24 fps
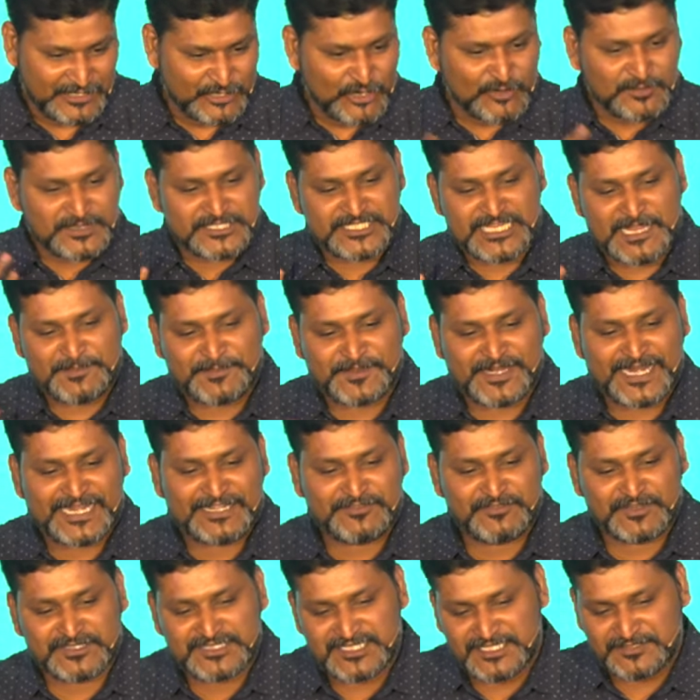In Romans
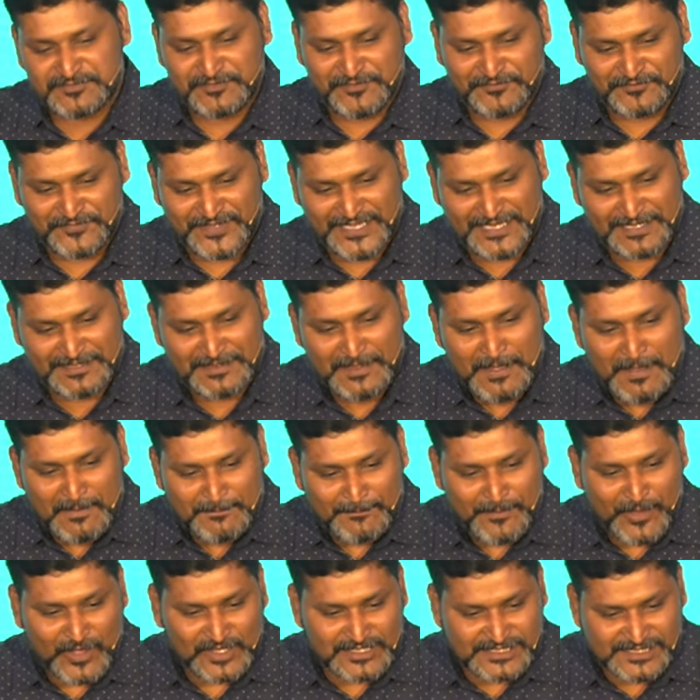chapter 8, verses 15,
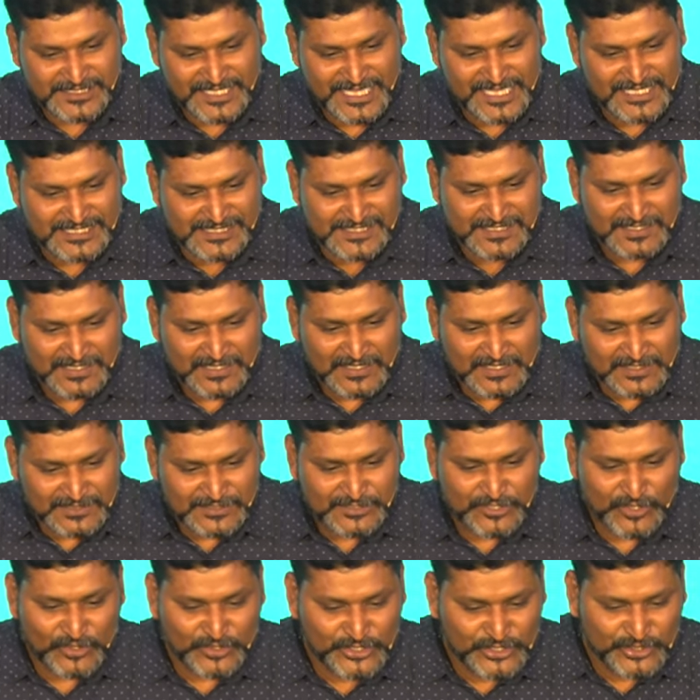Paul says,
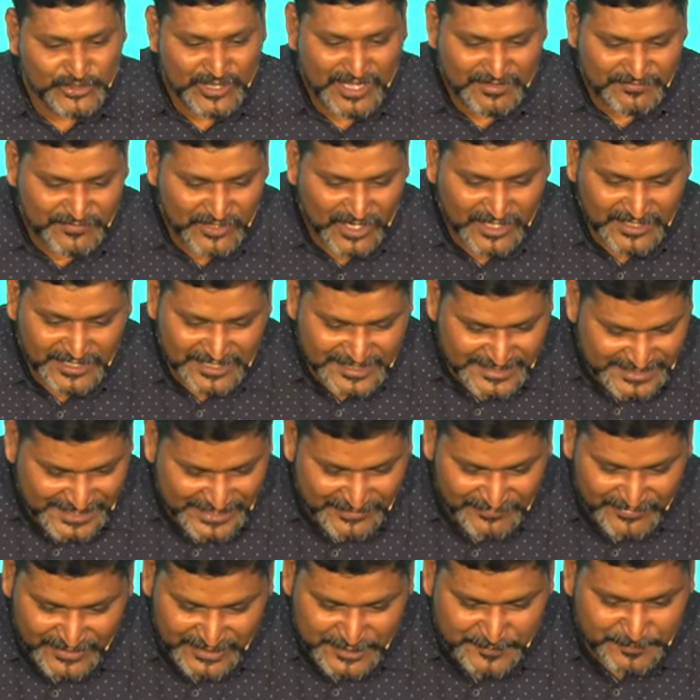So you have not
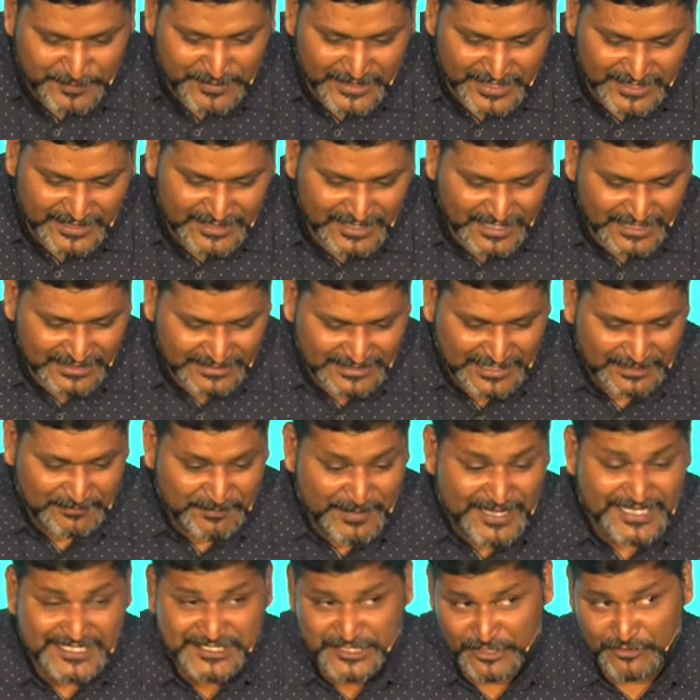received the Spirit
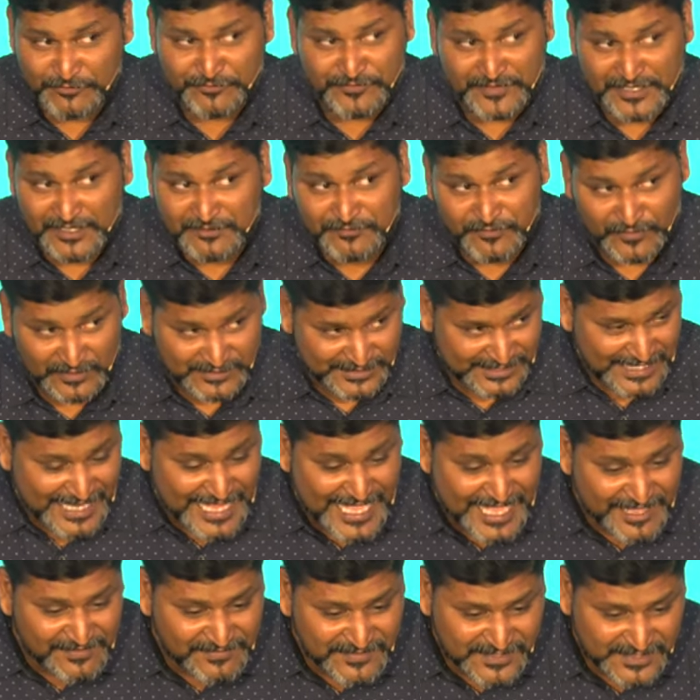that makes you fearful
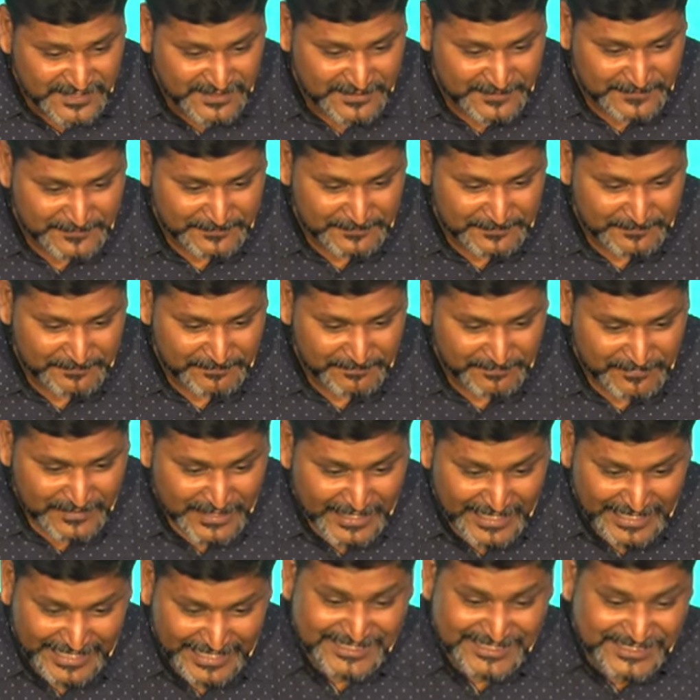slaves.
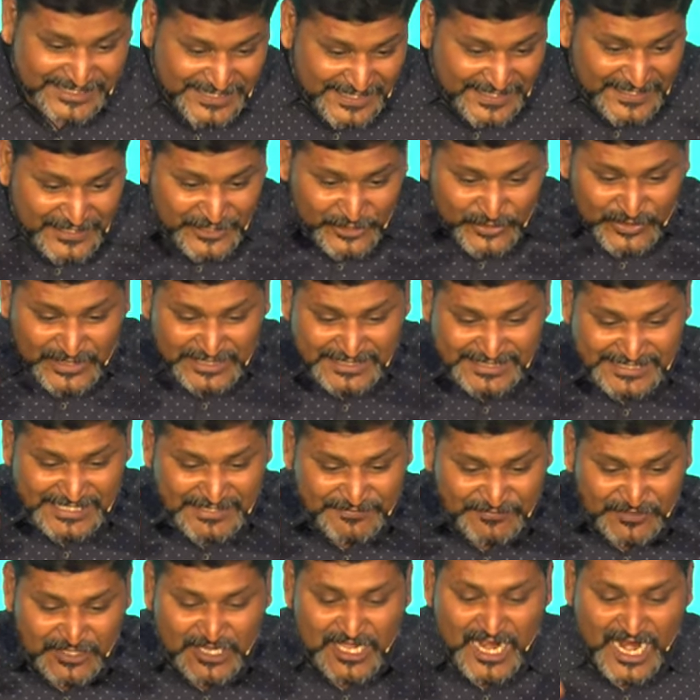Instead, you
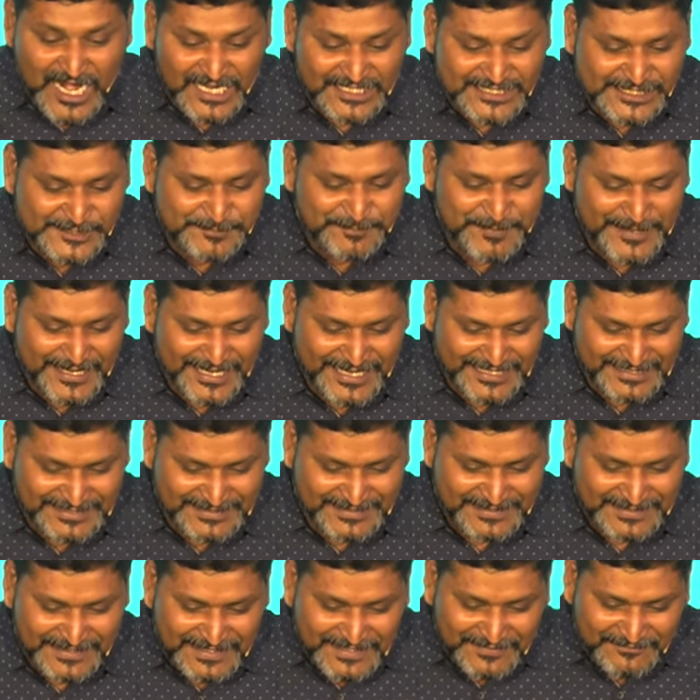received God's
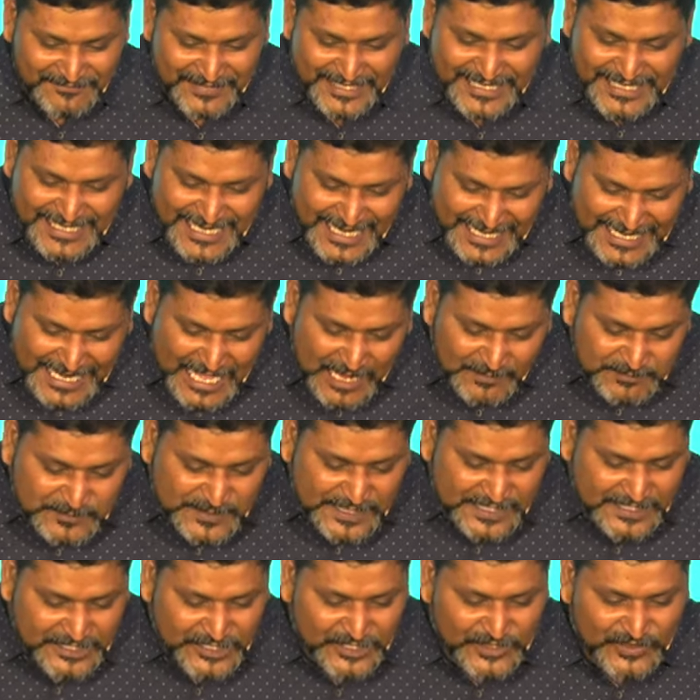Spirit when He
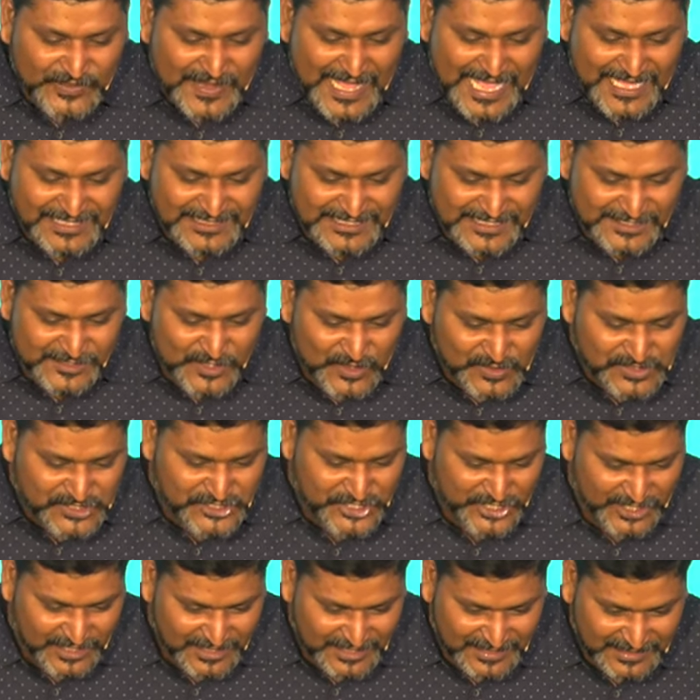adopted you as His
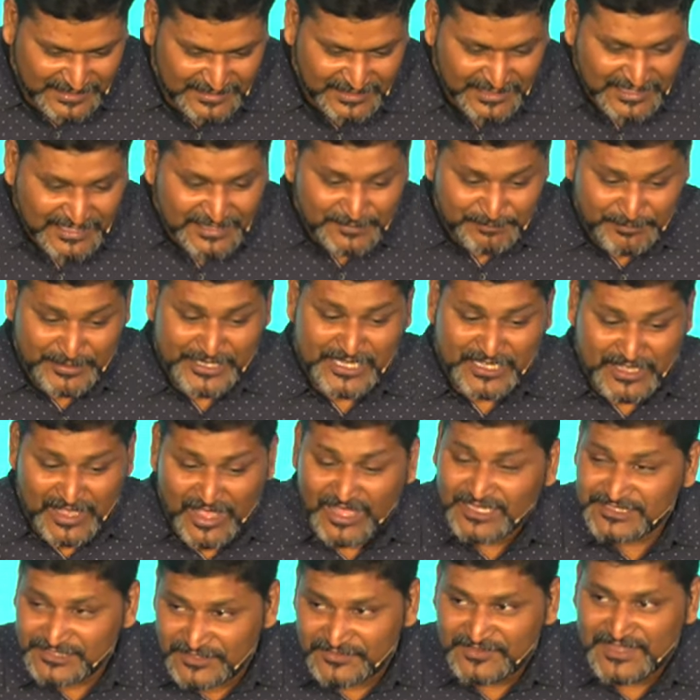own children.
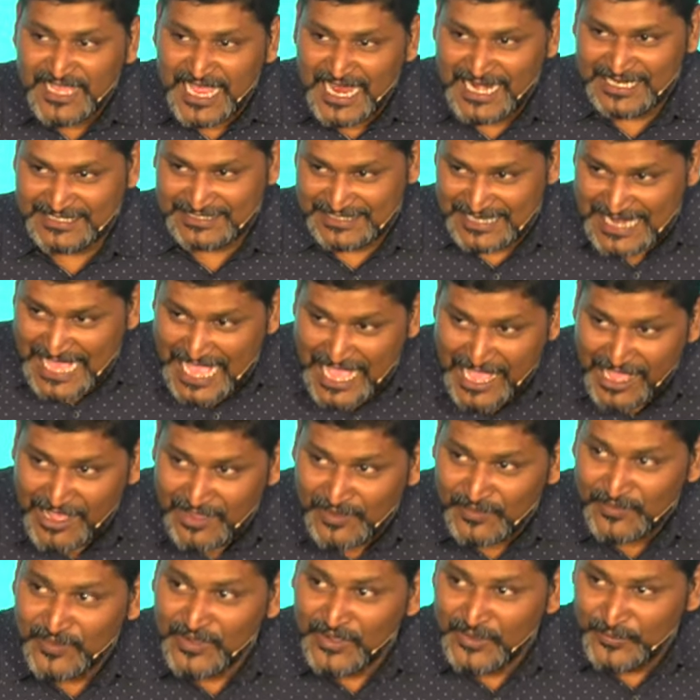Because of that,
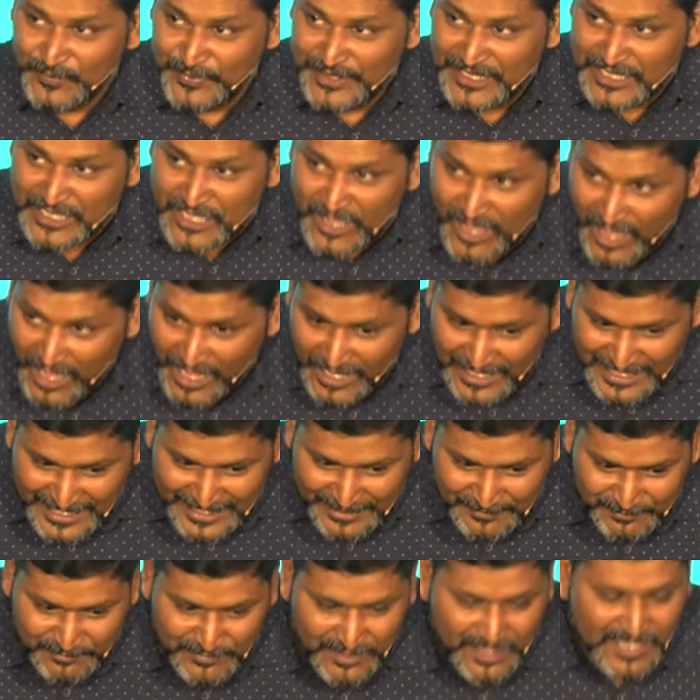now we
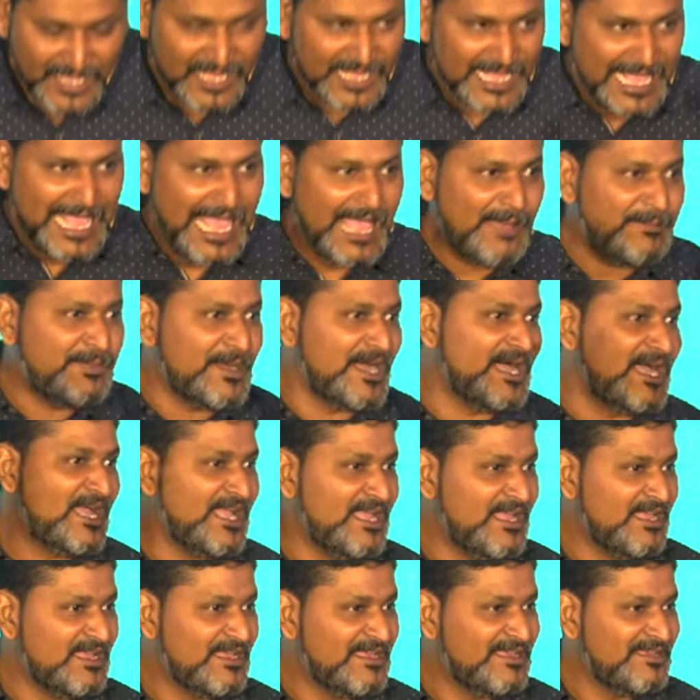call Him
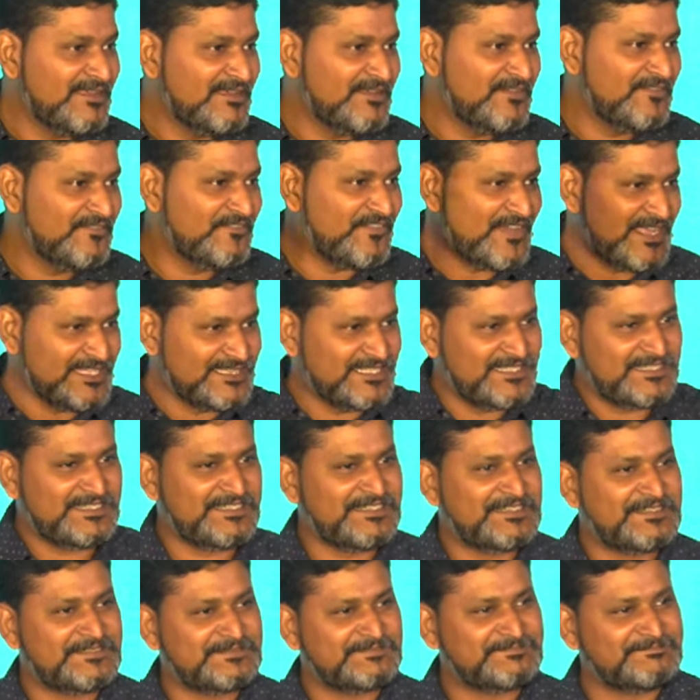Abba,
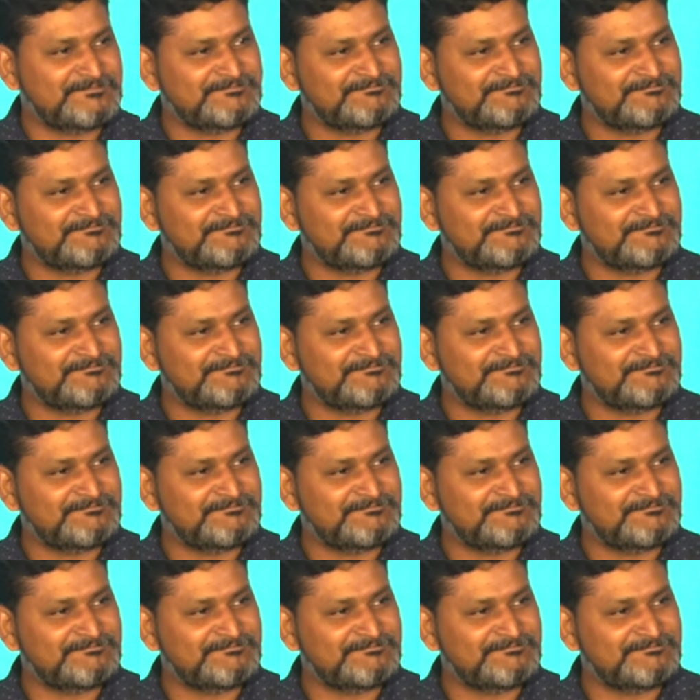Father.